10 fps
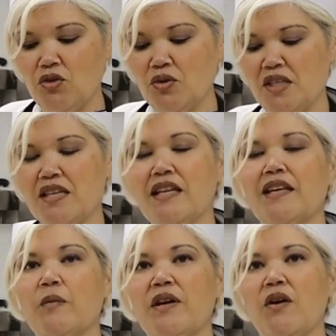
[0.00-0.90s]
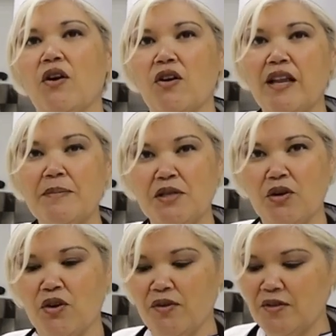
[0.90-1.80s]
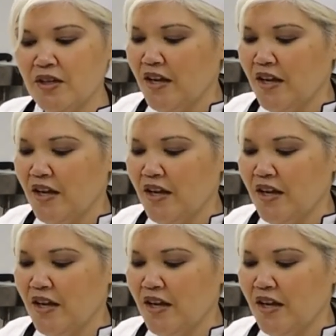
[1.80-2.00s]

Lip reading: you see the liquid all absorbed.